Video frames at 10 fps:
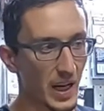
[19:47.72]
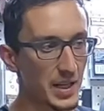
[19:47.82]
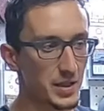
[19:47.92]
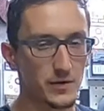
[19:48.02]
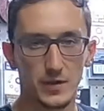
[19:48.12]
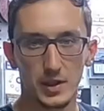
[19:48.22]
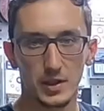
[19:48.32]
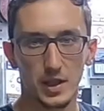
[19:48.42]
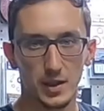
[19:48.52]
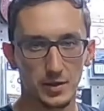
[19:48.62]
I just
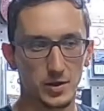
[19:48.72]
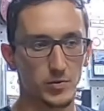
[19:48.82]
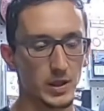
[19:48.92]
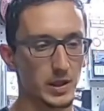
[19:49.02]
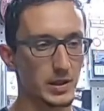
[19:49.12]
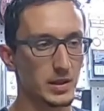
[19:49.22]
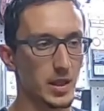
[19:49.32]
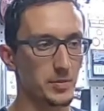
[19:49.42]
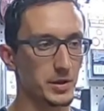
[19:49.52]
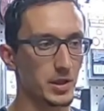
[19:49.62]
figured I'll just release the
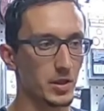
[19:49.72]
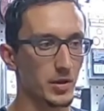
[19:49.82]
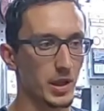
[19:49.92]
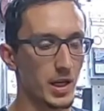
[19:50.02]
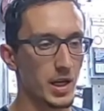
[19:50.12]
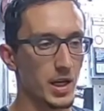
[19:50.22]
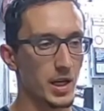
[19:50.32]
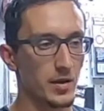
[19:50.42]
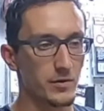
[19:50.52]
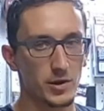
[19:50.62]
episode.
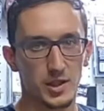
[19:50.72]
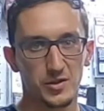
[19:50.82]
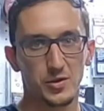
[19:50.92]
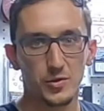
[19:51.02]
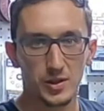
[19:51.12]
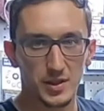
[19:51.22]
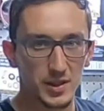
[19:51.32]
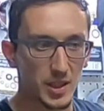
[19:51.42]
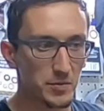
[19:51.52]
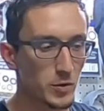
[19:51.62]
If you guys doing the
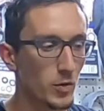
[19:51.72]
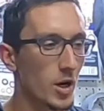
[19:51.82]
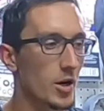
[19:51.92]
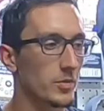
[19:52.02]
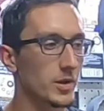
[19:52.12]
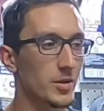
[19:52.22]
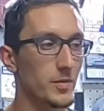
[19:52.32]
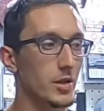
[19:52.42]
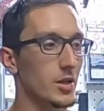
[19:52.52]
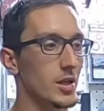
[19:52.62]
same swap, let
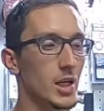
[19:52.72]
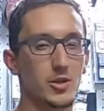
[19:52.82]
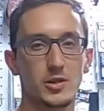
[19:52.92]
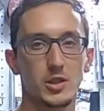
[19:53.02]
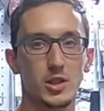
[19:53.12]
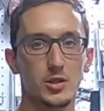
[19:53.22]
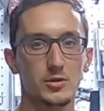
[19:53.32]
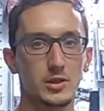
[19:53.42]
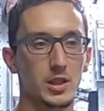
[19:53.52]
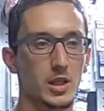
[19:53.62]
me know how it
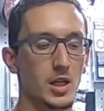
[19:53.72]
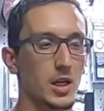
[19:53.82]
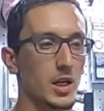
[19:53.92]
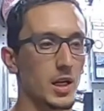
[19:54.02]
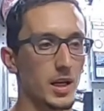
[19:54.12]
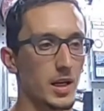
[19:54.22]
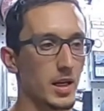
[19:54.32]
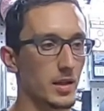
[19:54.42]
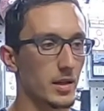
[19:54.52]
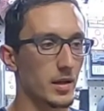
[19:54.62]
goes,
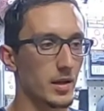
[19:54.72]
and